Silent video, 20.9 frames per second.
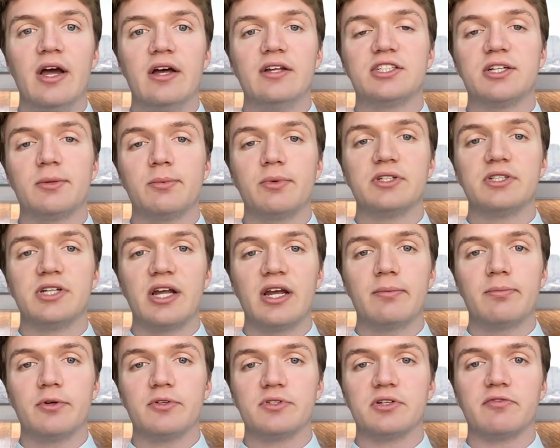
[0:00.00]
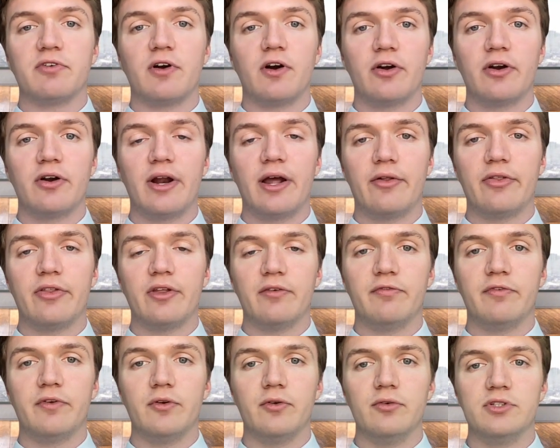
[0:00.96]
Some examples of heart healthy
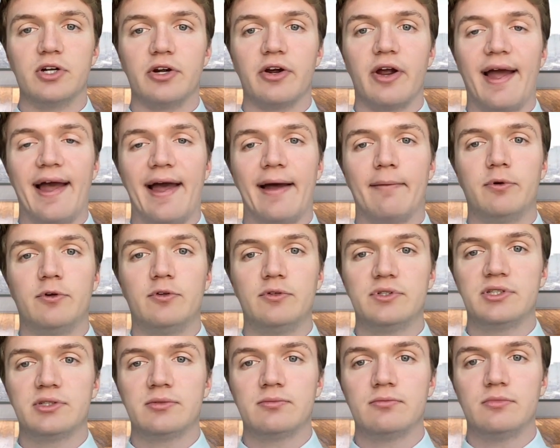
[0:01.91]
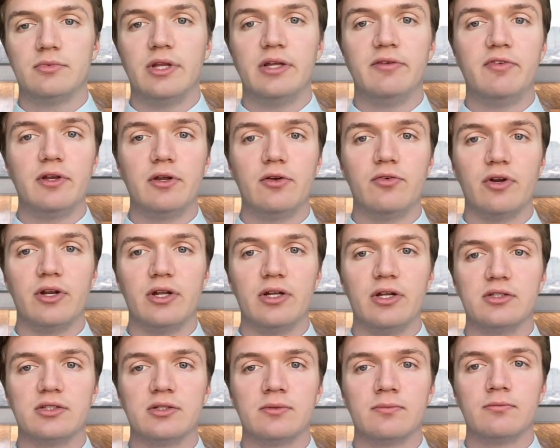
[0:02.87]
foods are apples, leafy
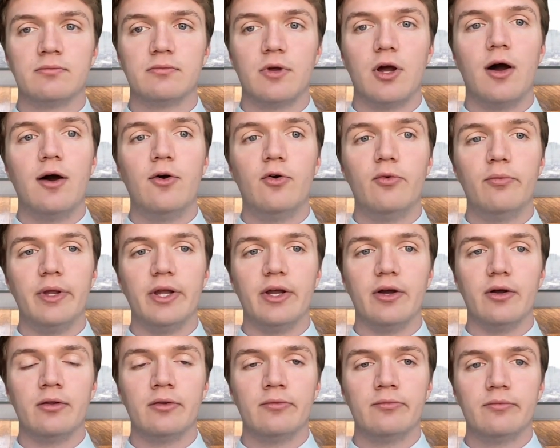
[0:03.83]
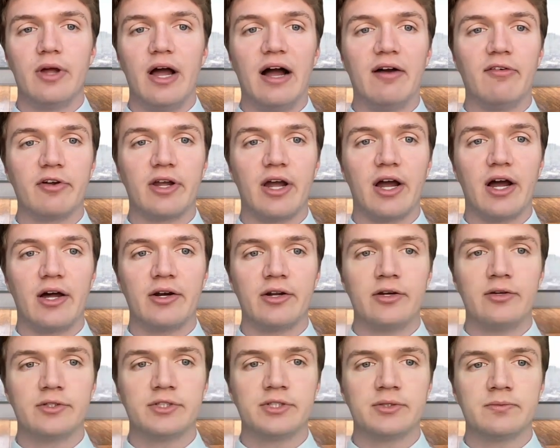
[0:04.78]
greens, oatmeal,
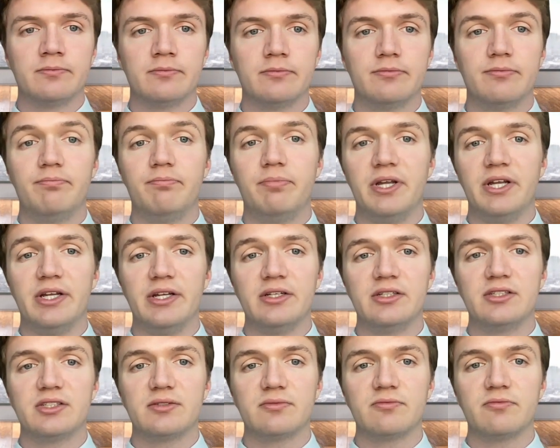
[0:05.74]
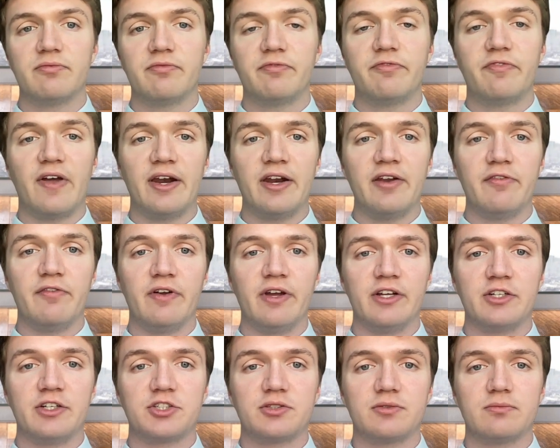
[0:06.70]
avocados, beans, fatty
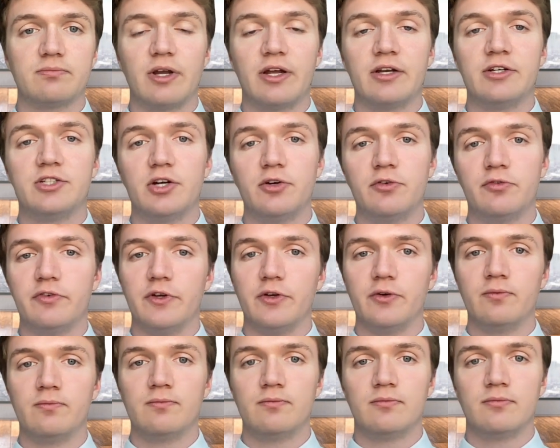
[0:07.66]
fish, and tofu.